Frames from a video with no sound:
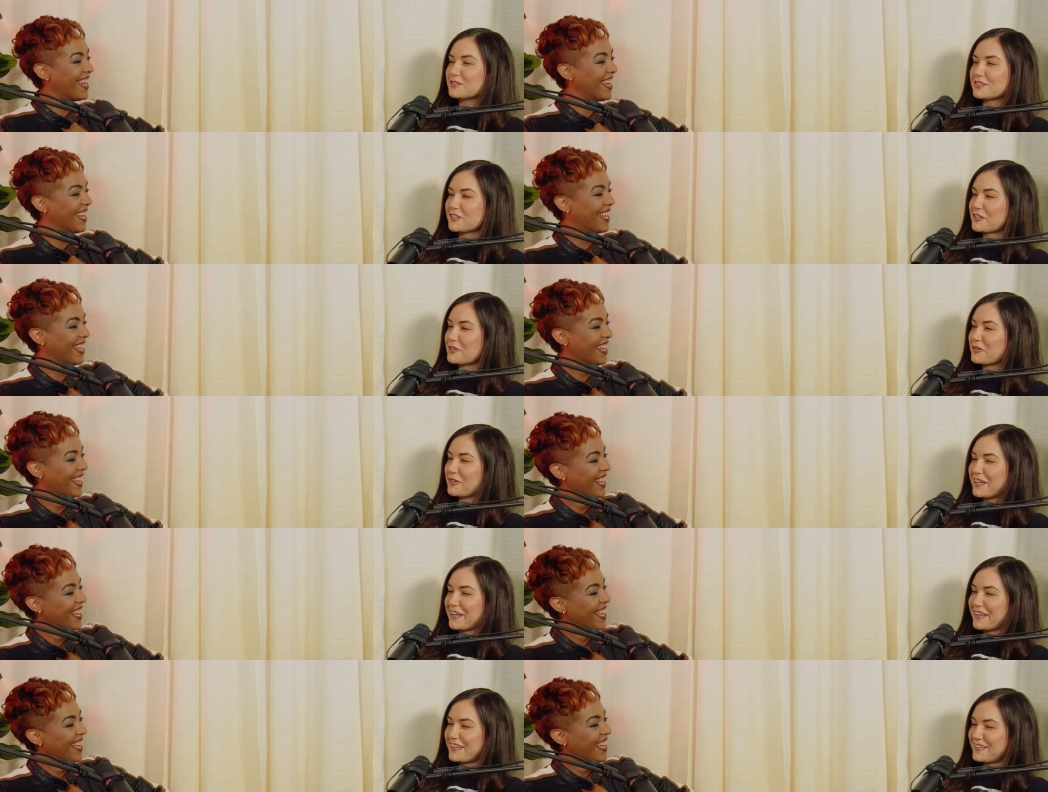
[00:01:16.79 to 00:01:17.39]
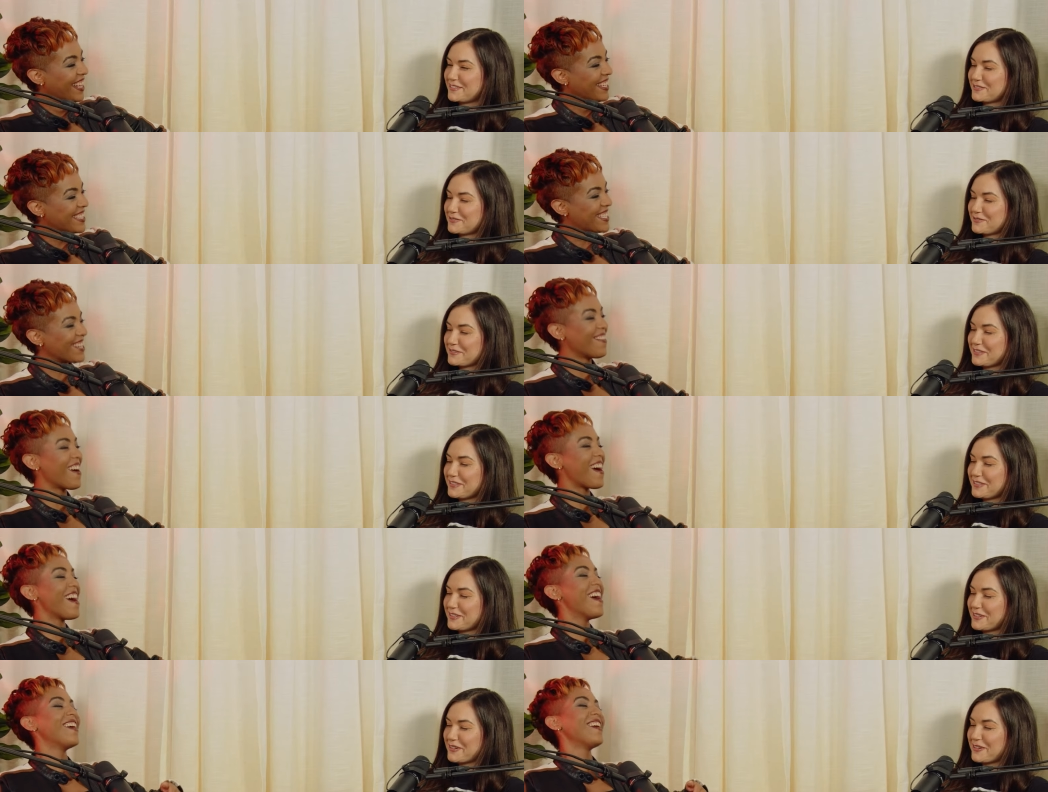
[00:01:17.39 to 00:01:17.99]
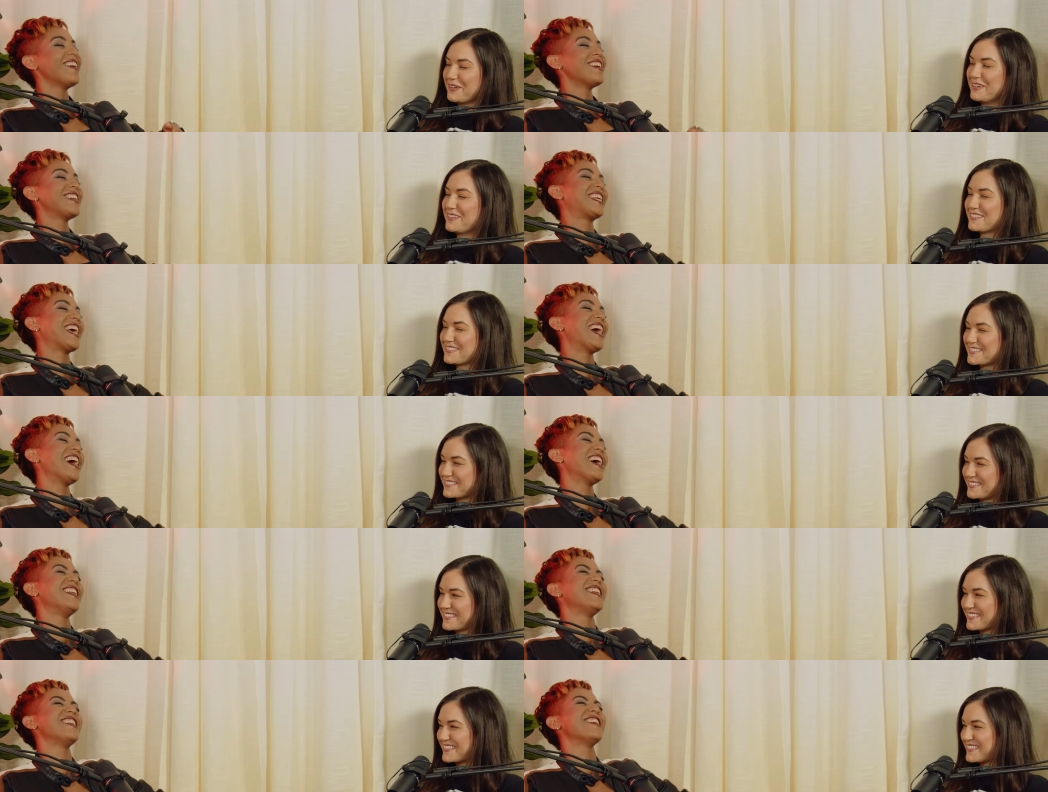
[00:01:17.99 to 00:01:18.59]
Speaker 1: a new day.
Speaker 2: Tomorrow's
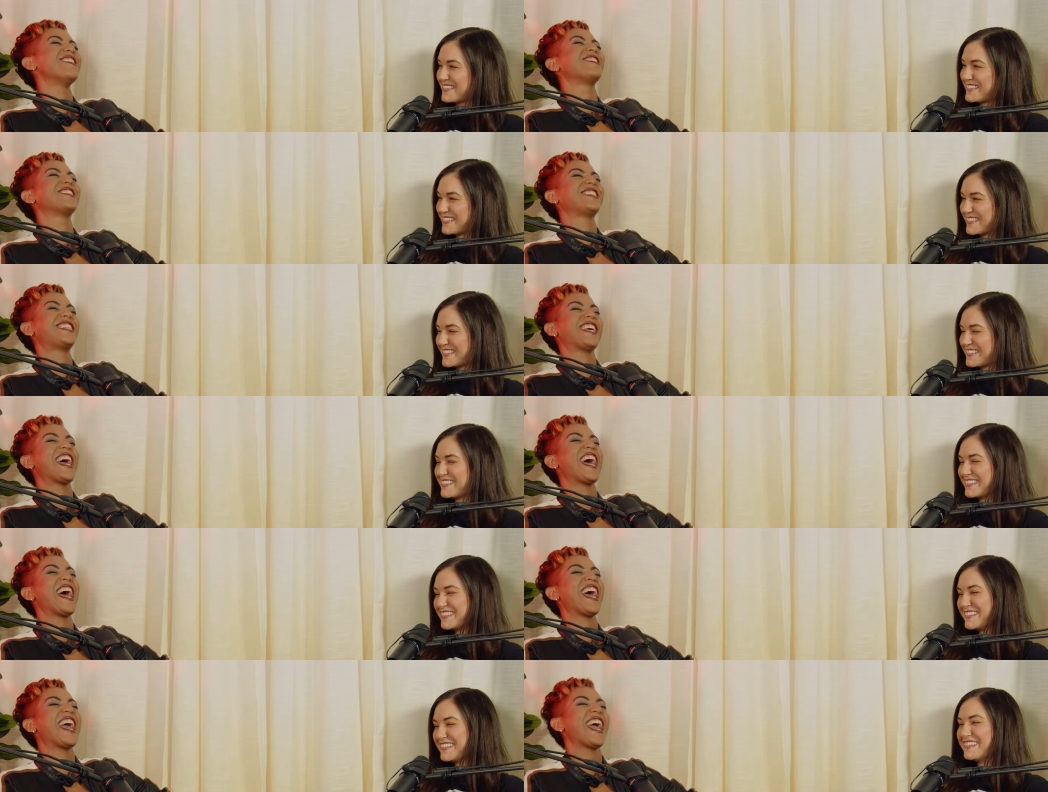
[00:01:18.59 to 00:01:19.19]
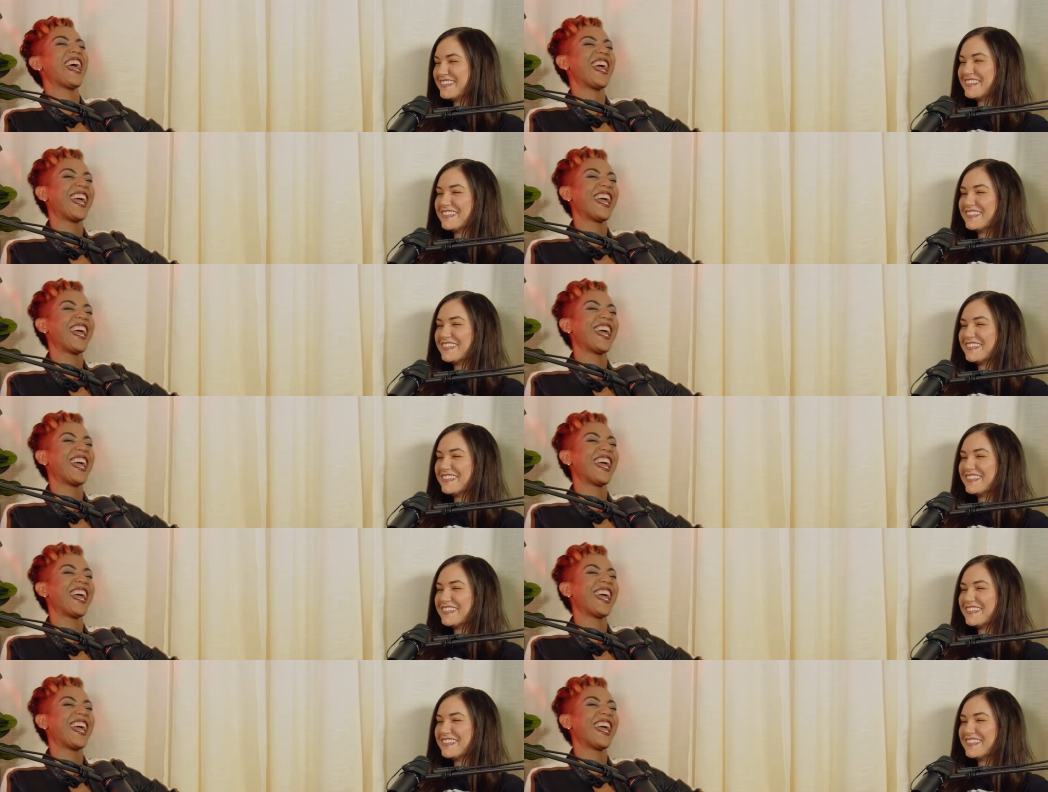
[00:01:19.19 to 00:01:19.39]
you know? a new day.